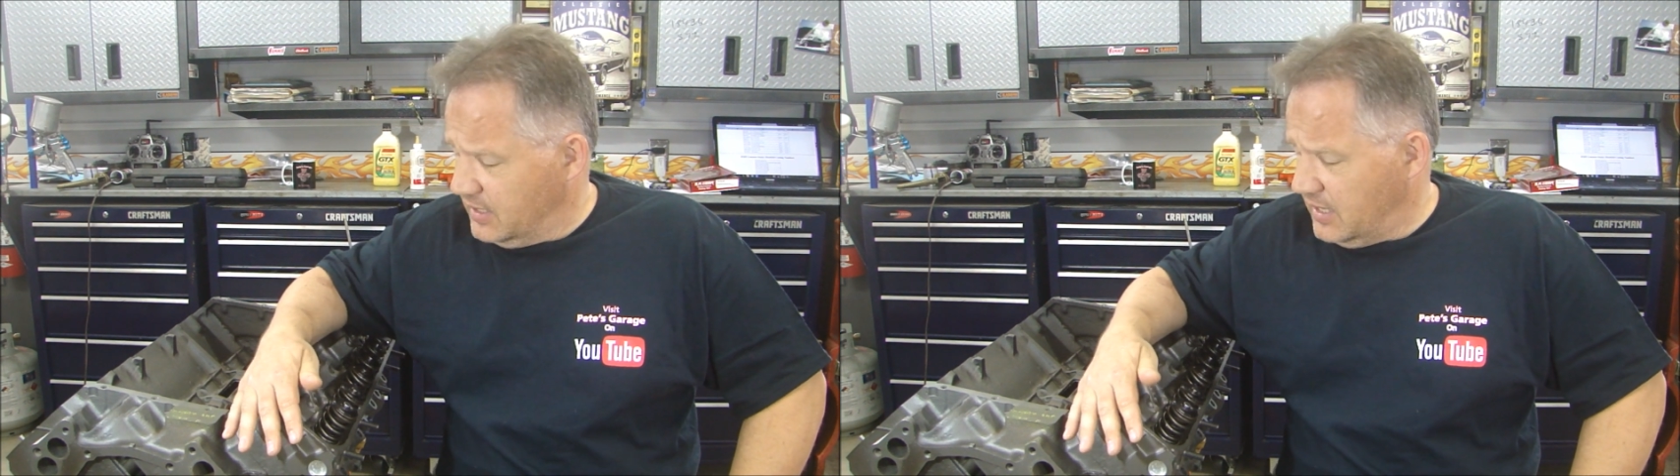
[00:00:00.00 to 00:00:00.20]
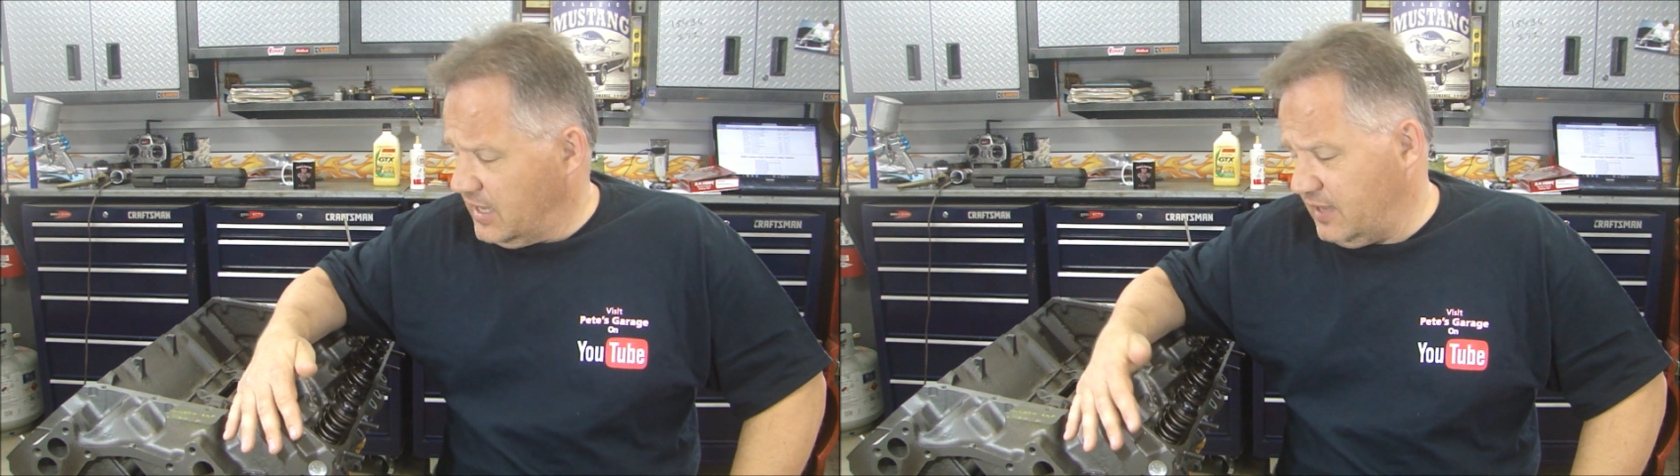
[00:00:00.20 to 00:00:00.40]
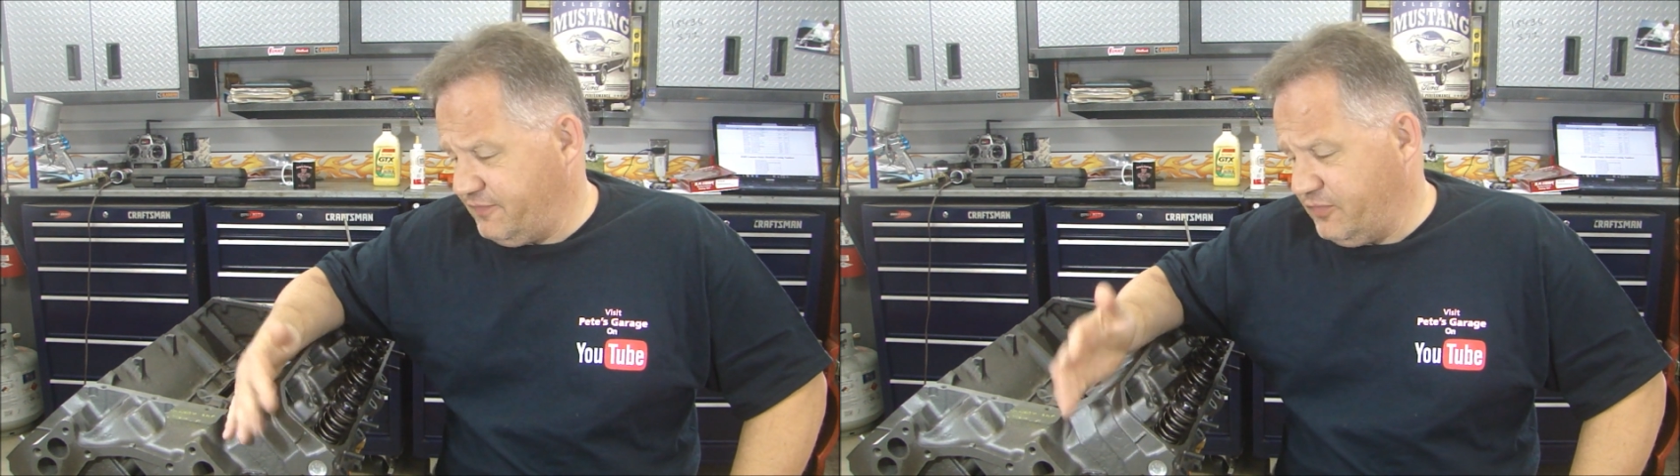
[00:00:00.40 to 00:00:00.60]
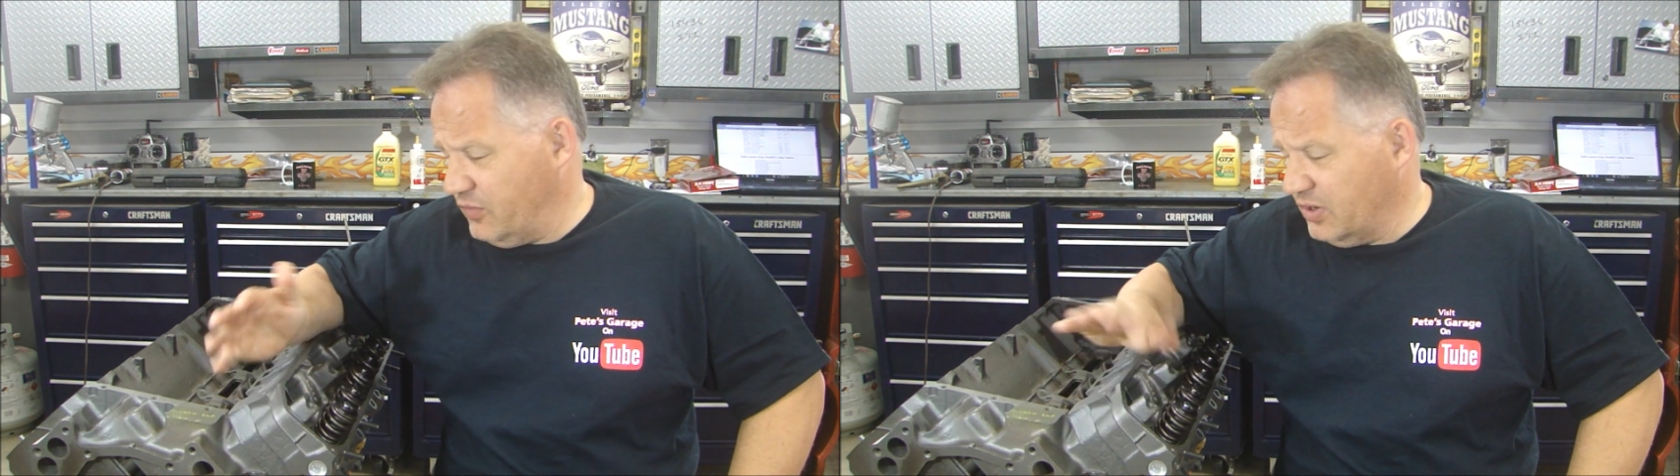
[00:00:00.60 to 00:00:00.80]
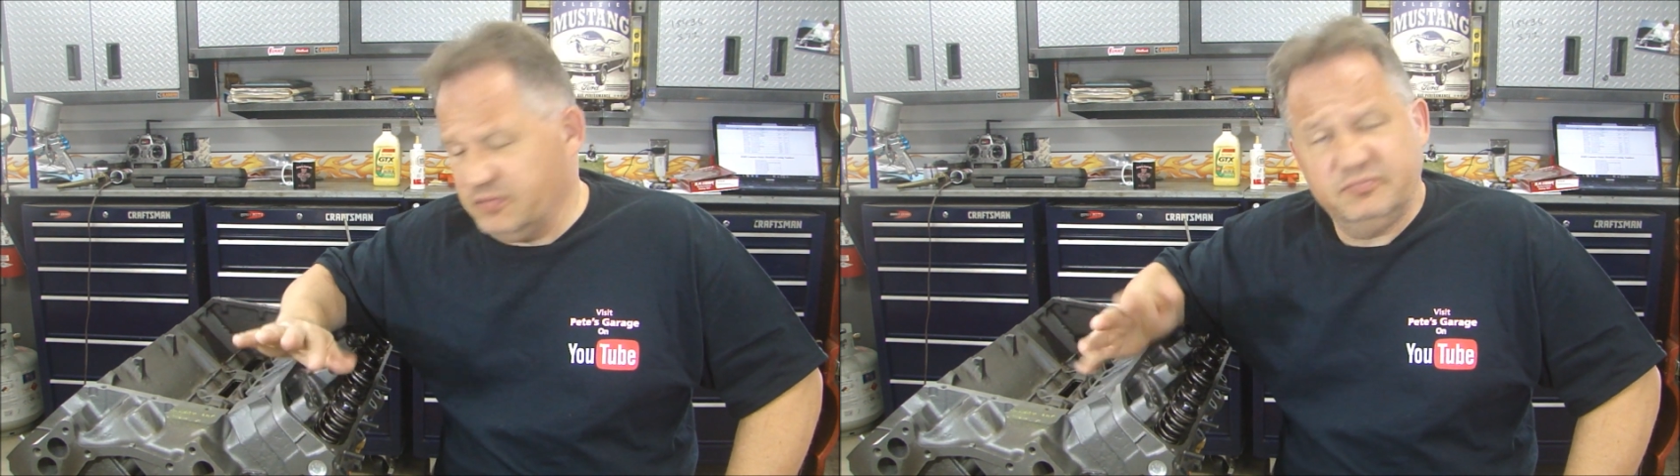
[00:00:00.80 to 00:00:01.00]

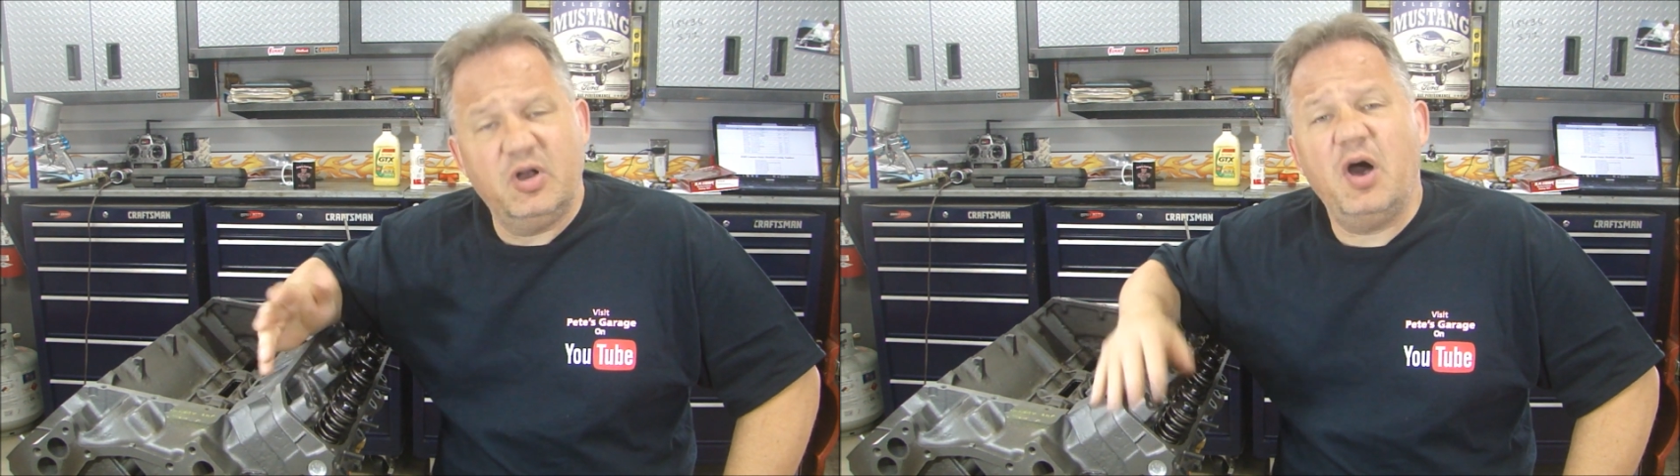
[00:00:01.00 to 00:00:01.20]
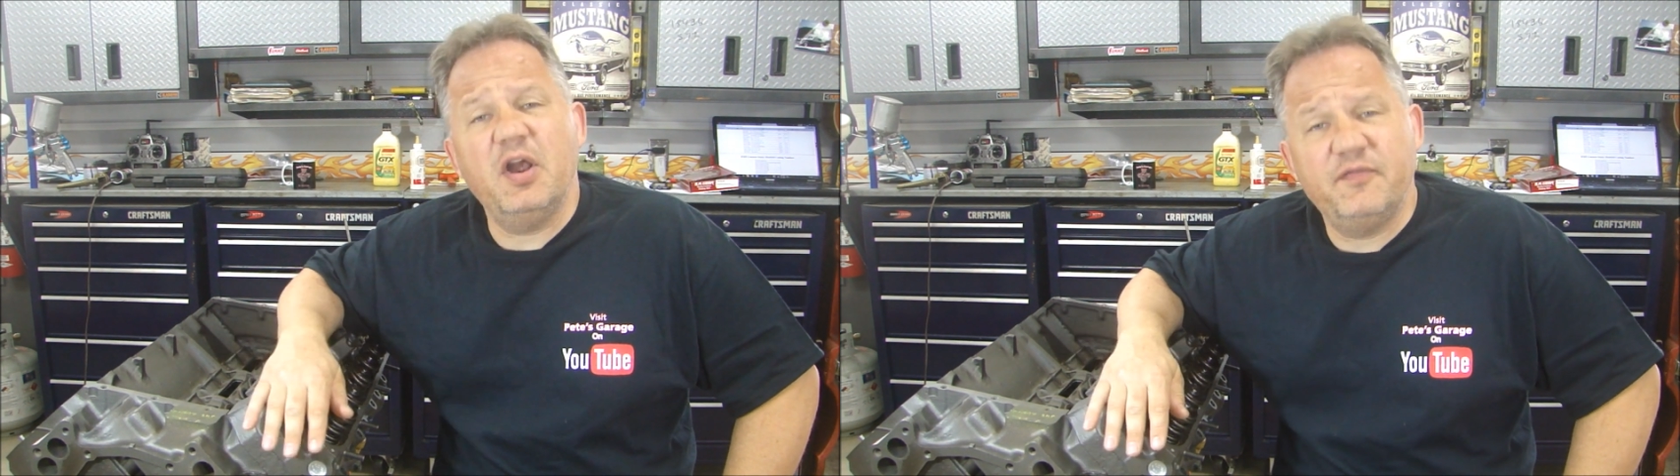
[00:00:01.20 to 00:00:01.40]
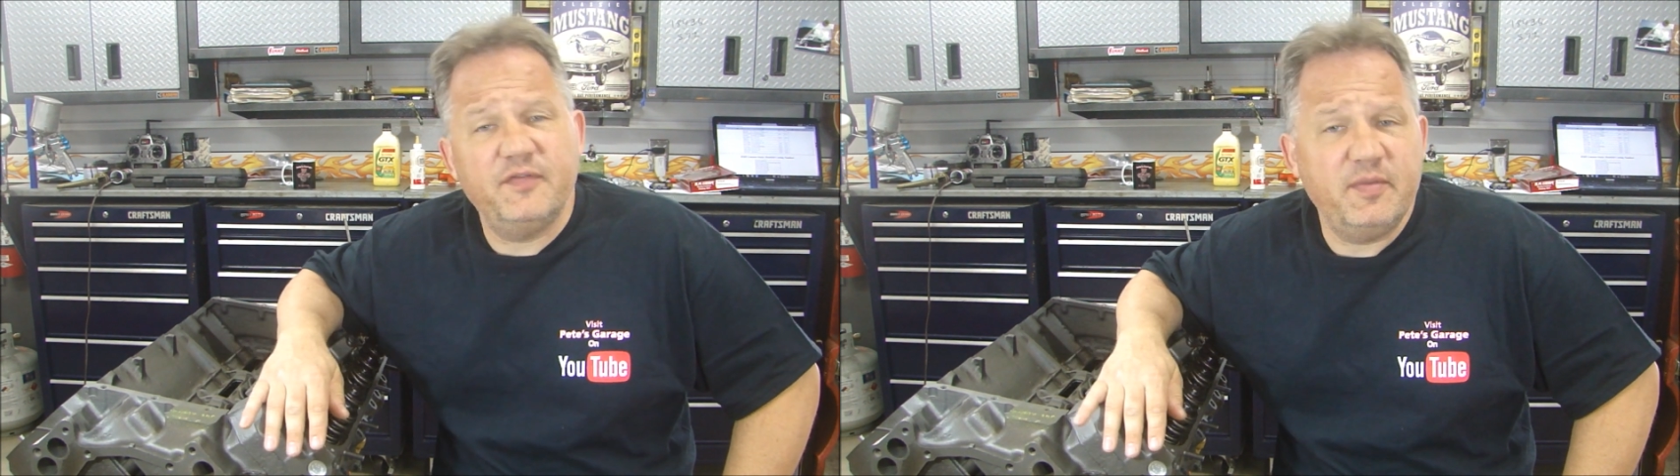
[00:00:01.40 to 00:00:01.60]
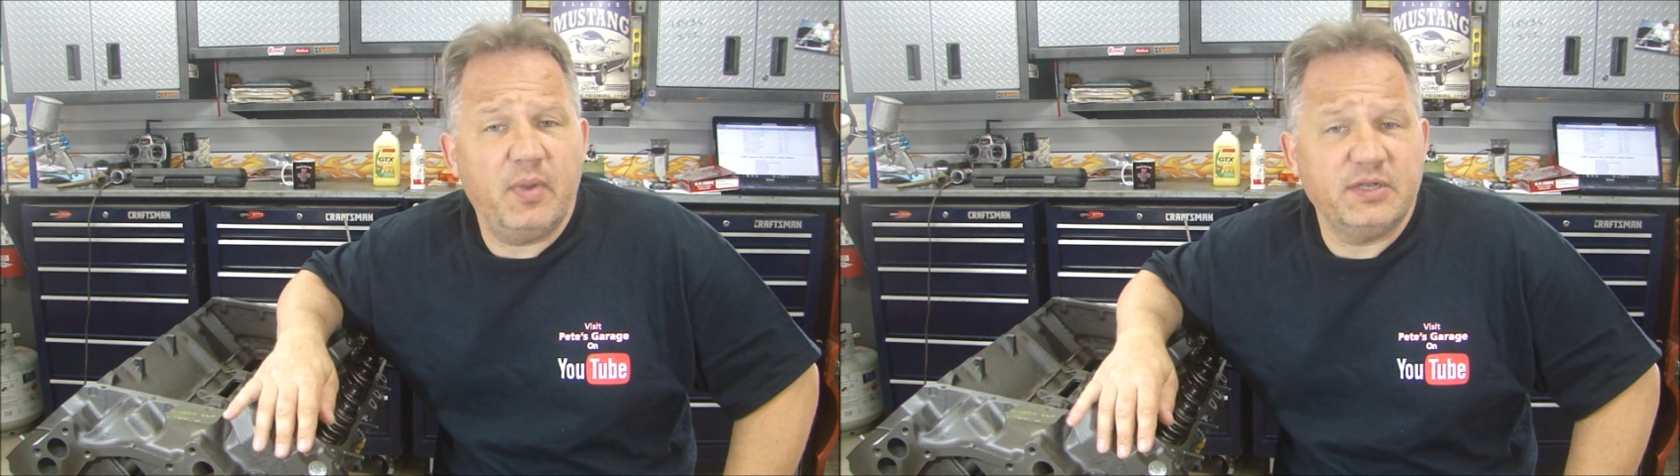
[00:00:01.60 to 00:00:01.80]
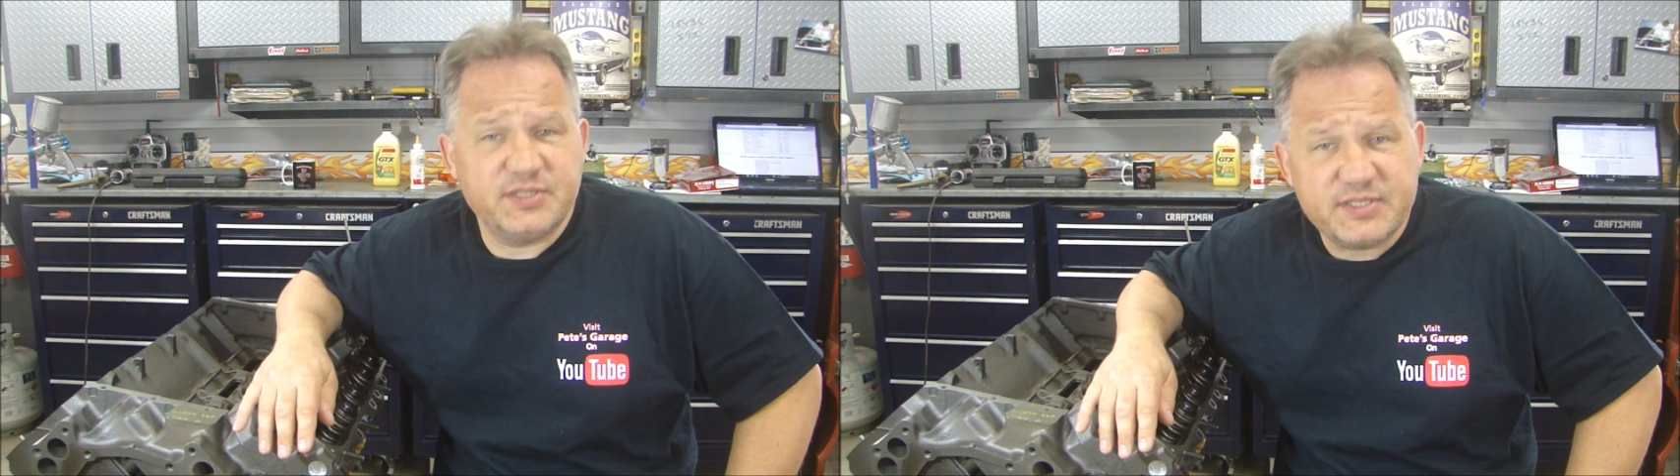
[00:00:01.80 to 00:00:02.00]
for
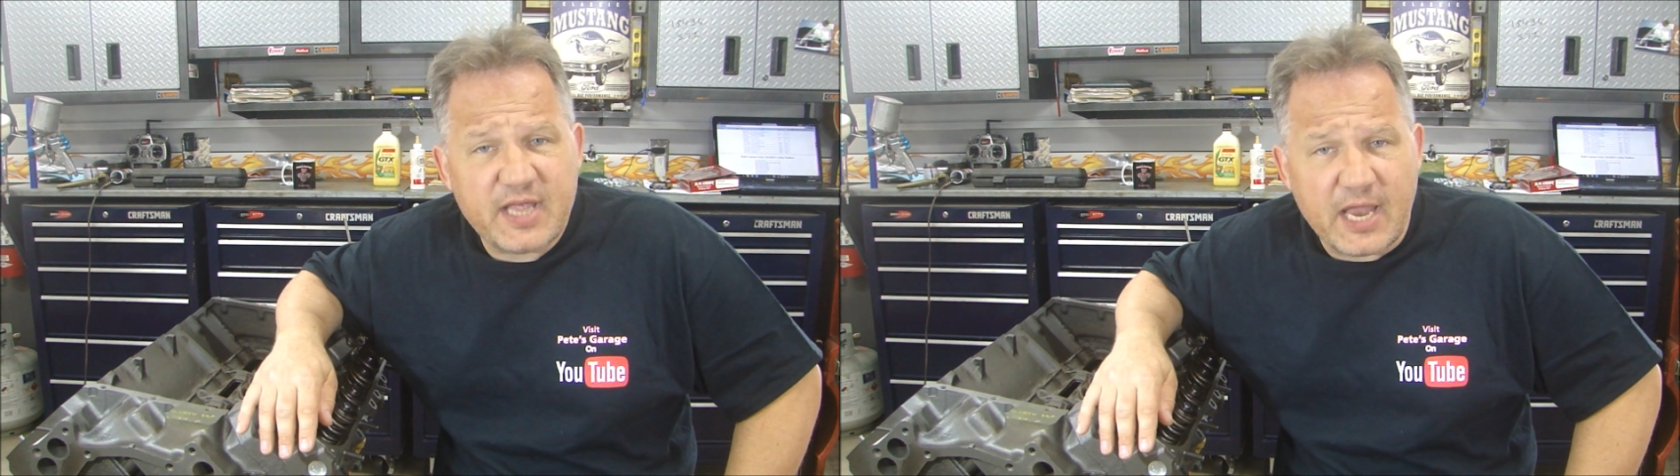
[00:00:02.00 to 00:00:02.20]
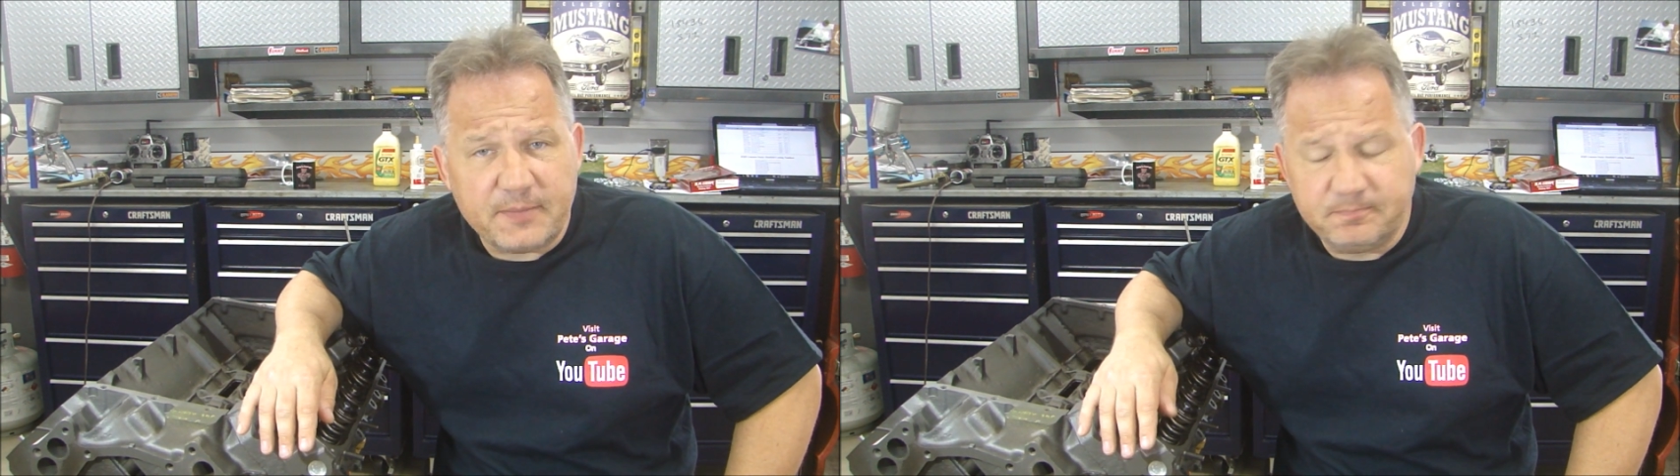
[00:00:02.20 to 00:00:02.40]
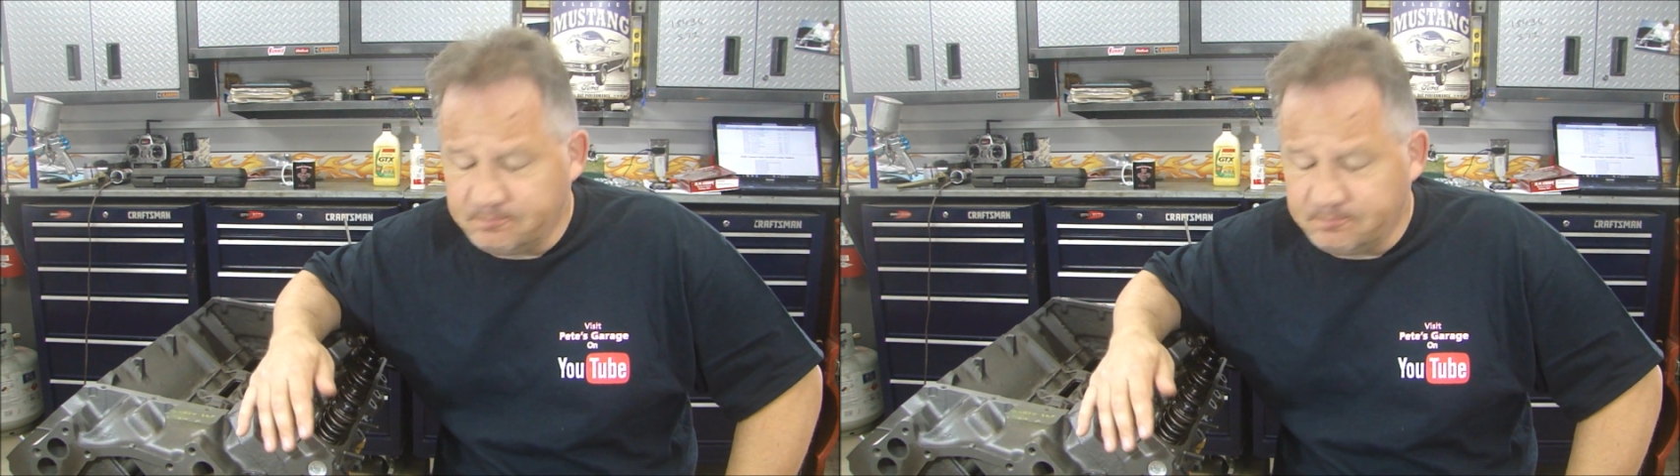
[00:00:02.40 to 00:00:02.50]
$150 a set.